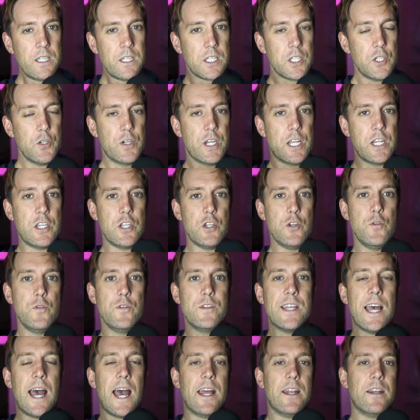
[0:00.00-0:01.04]
you can use
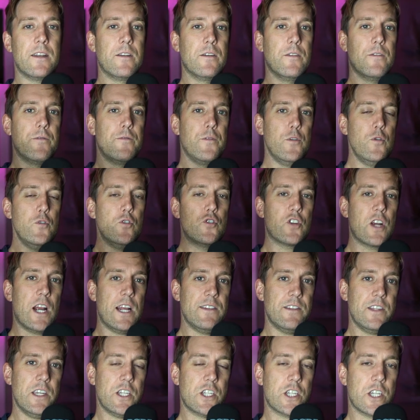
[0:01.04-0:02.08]
that food
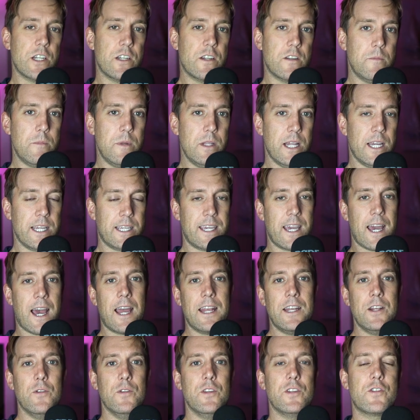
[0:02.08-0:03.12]
transition to be like, yeah, I
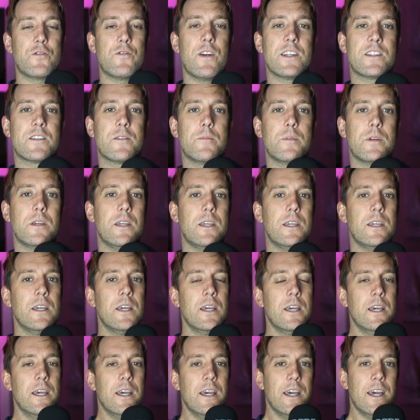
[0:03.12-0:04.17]
know this recipe
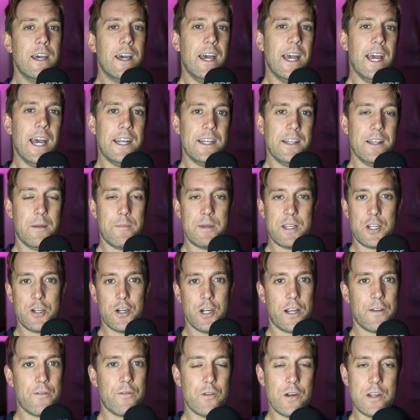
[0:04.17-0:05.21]
and let me
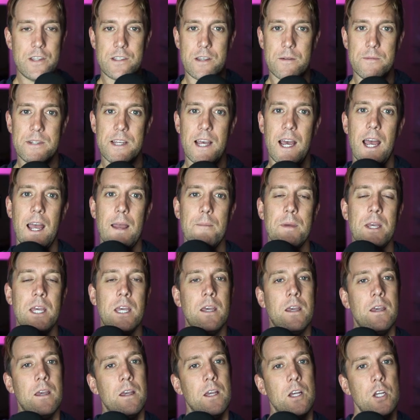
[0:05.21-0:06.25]
cook it for you sometime.
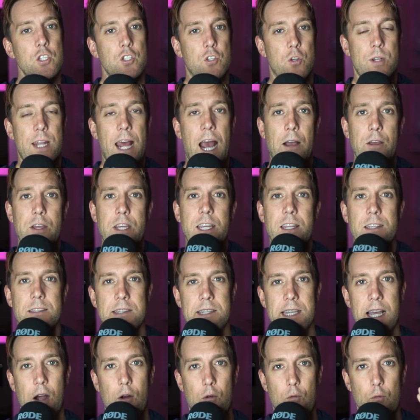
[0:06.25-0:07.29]
So now you can
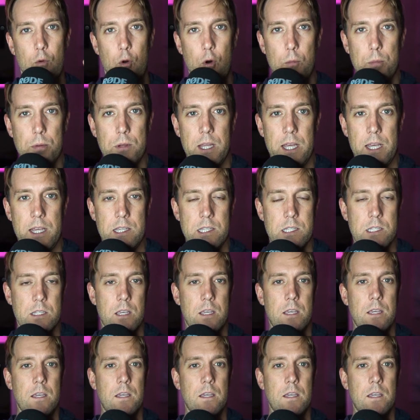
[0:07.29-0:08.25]
see how role plays,